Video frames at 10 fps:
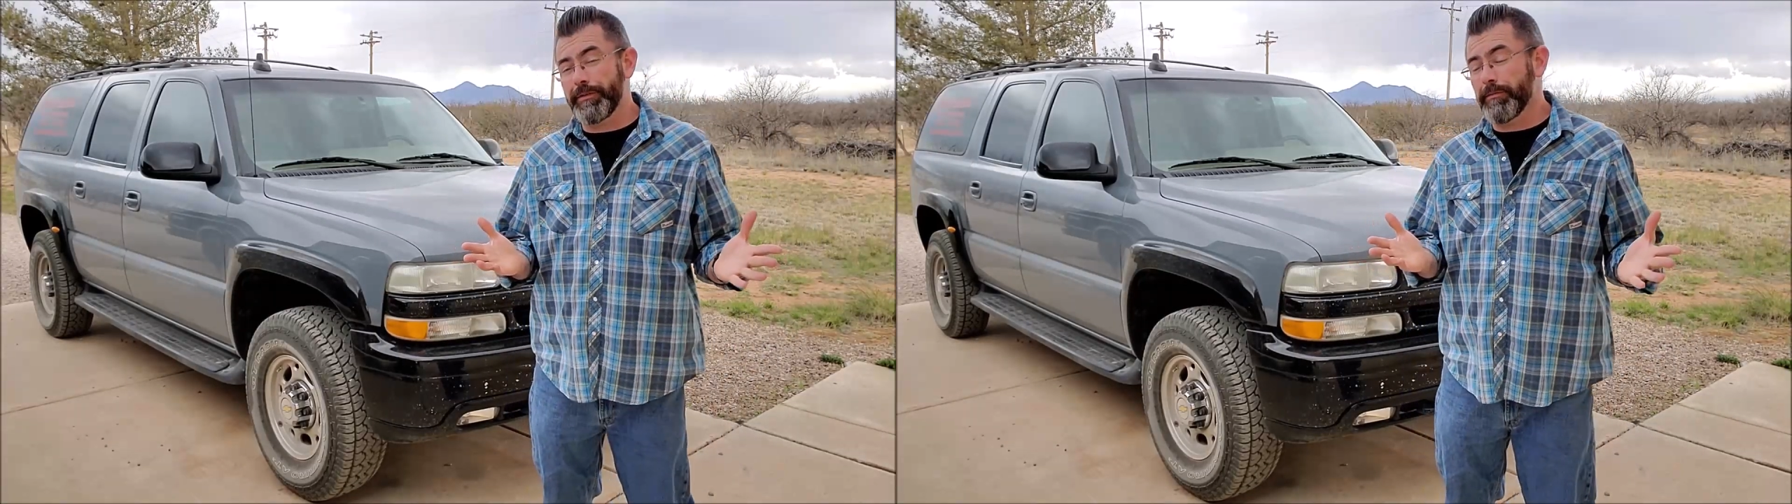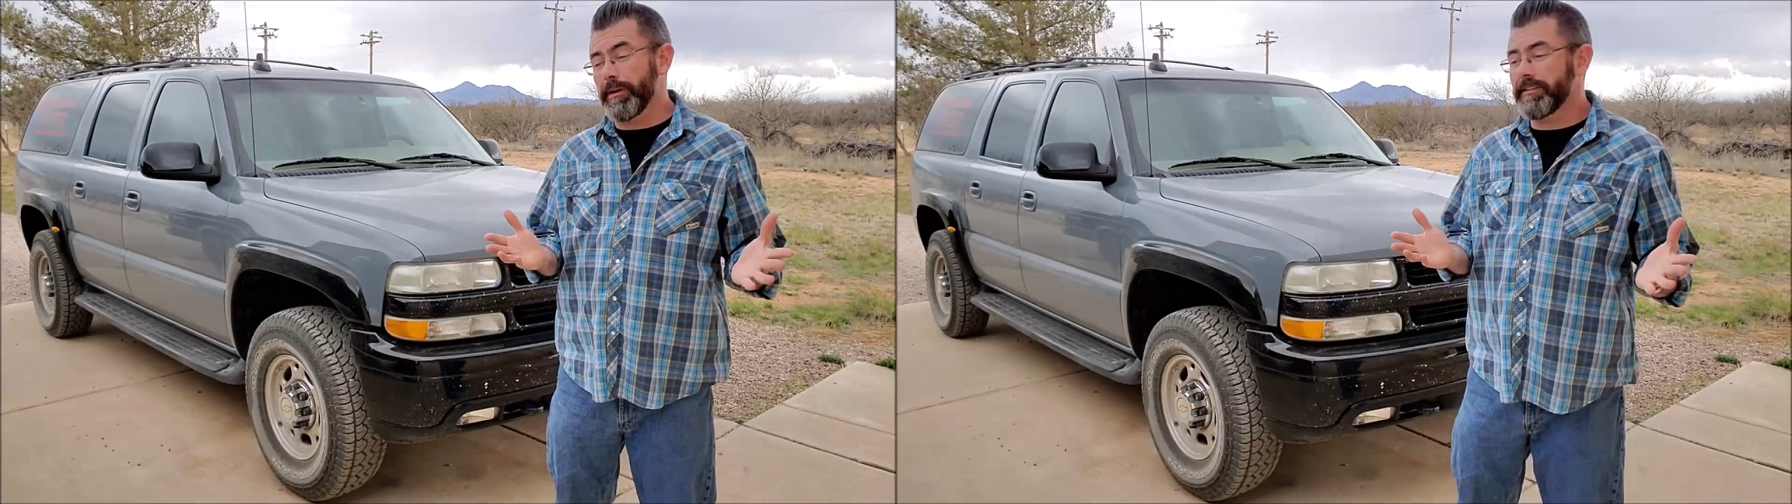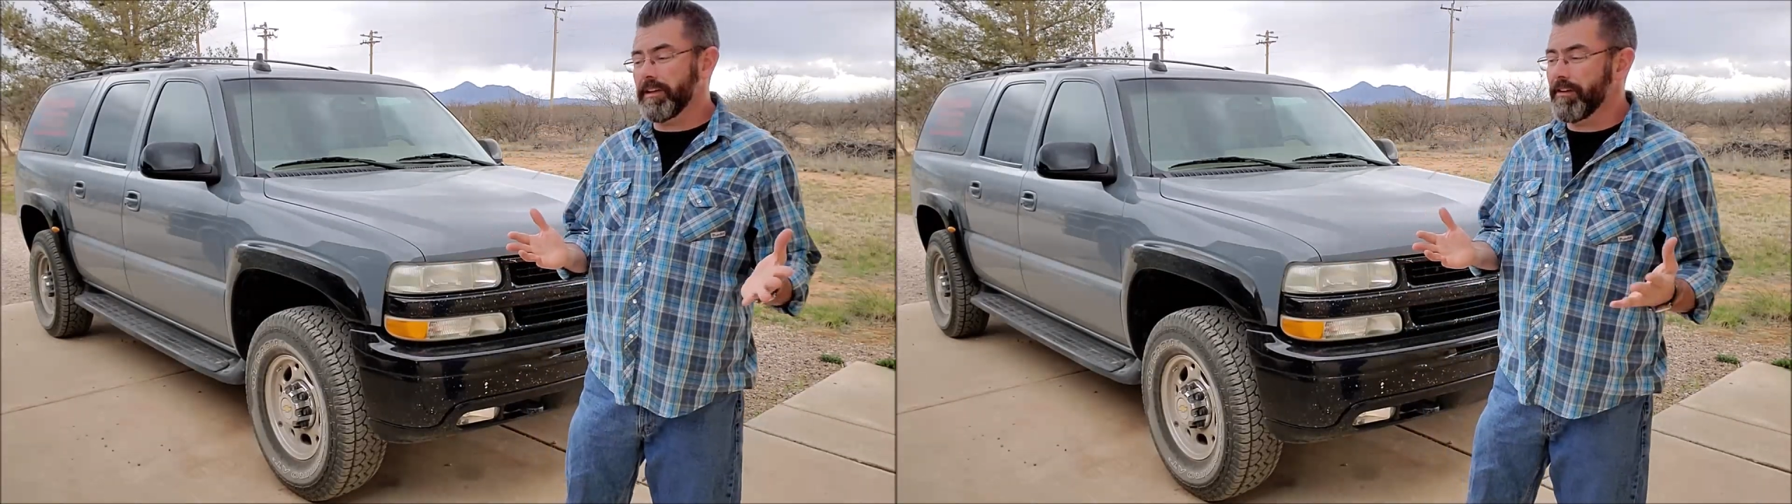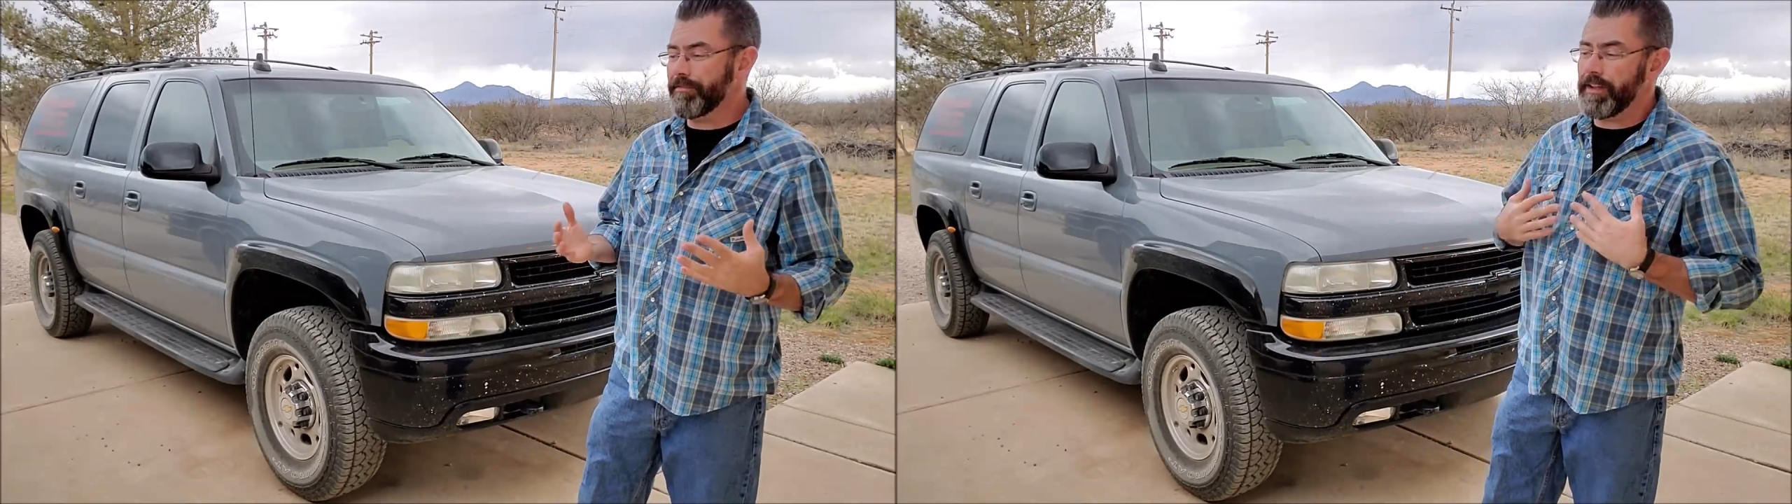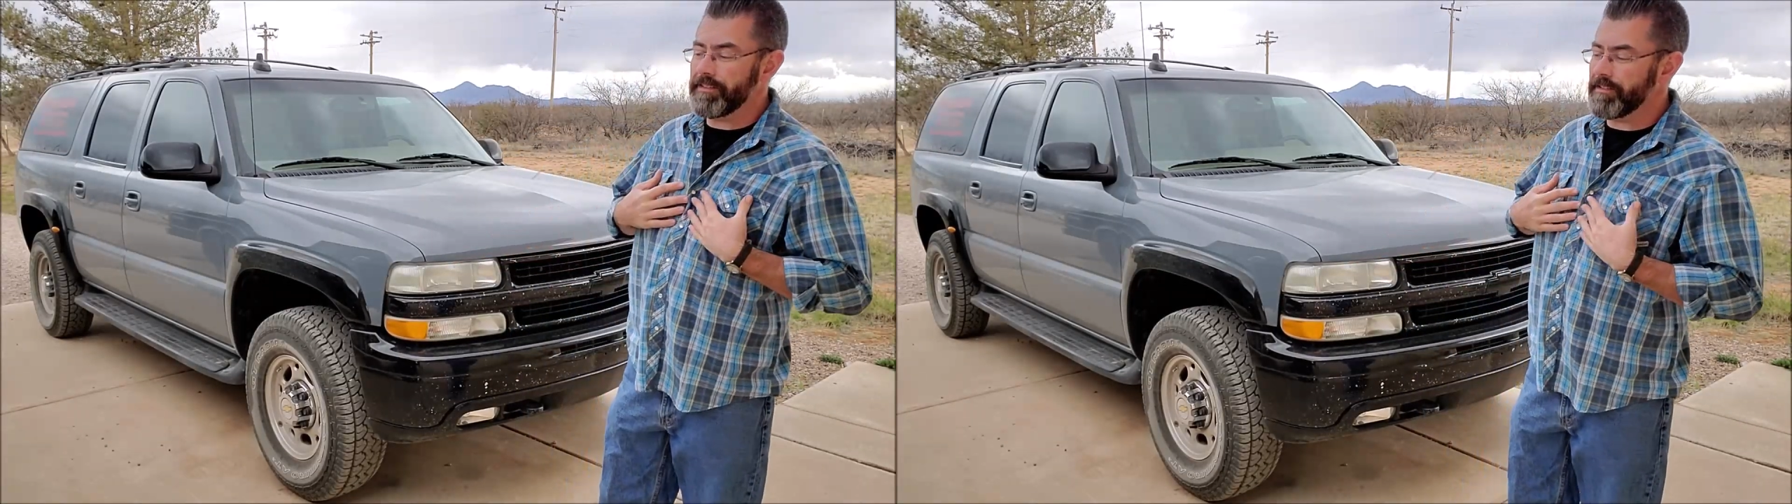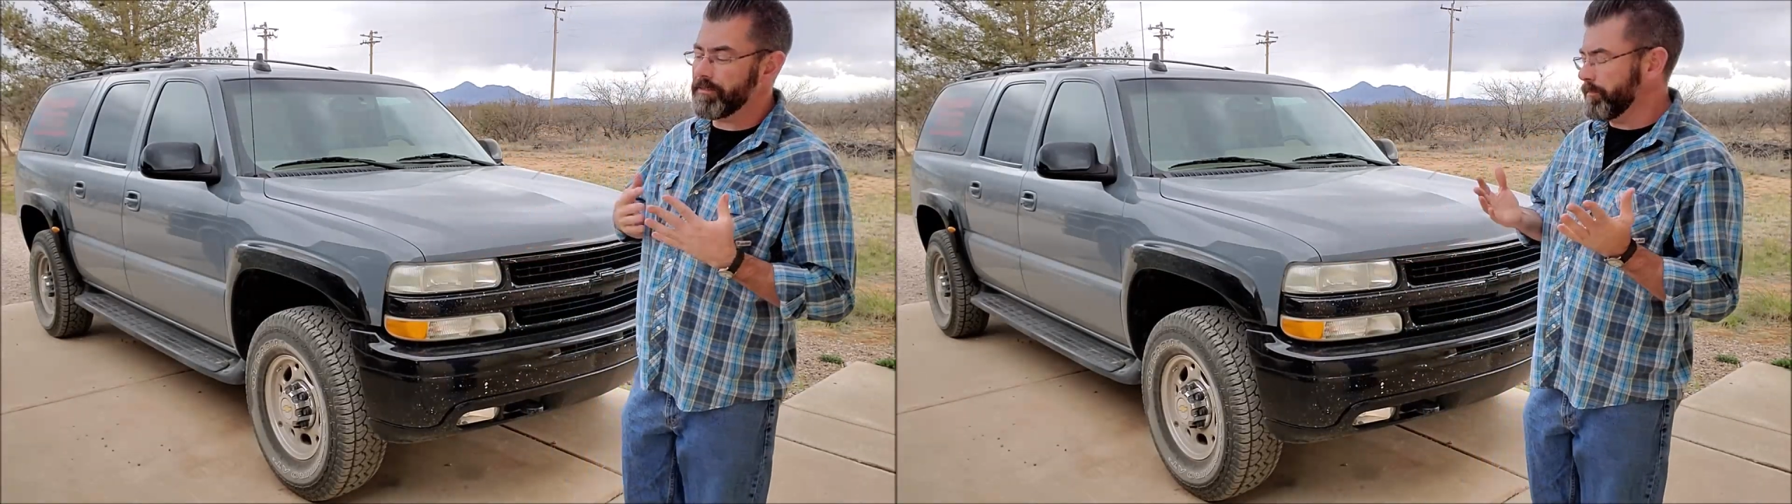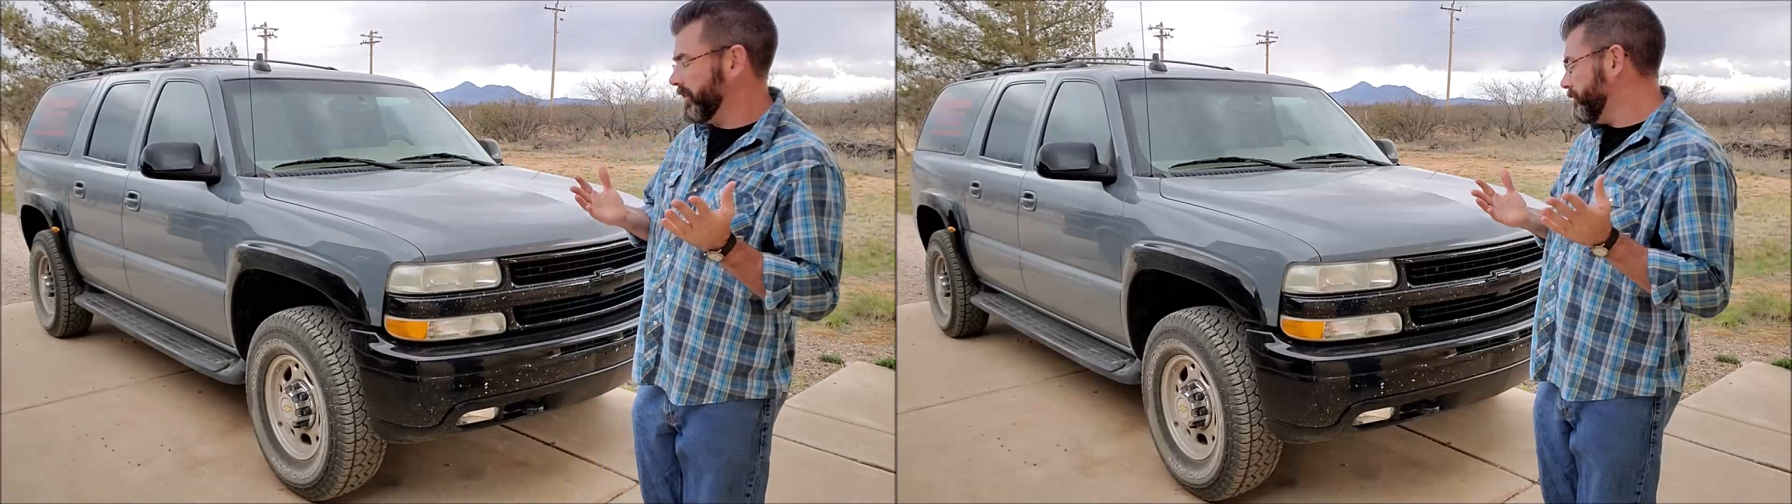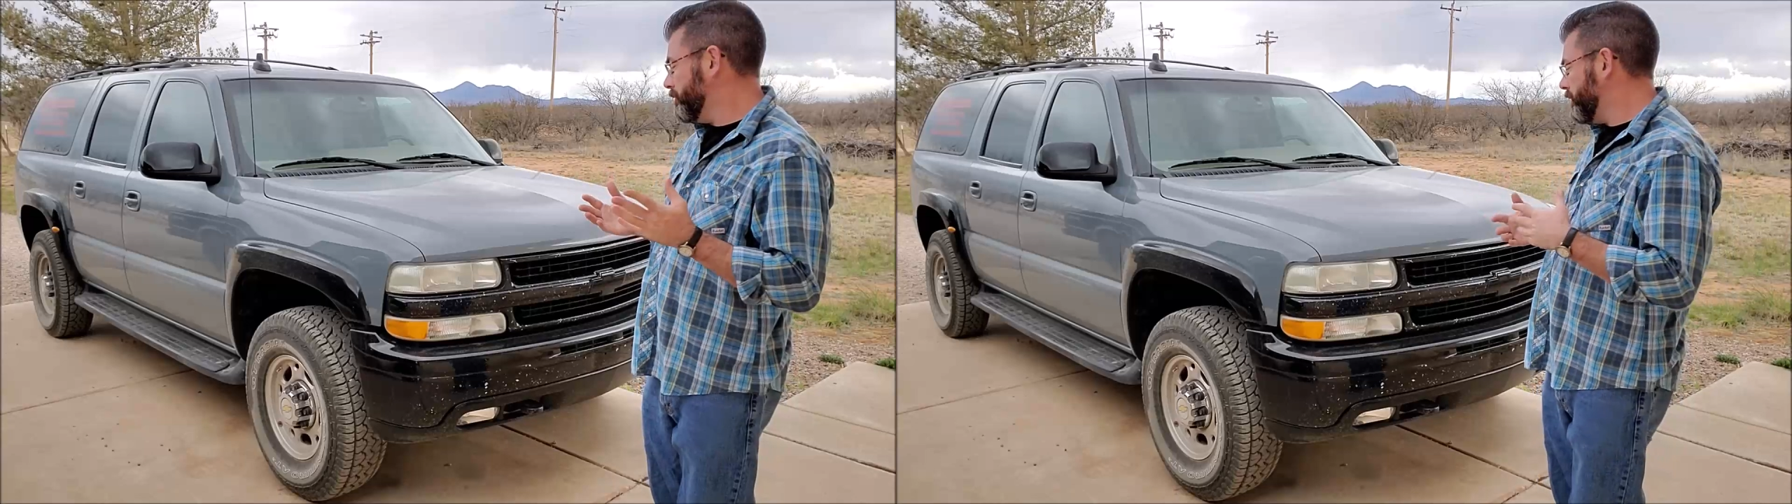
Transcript: to it myself. That's just me.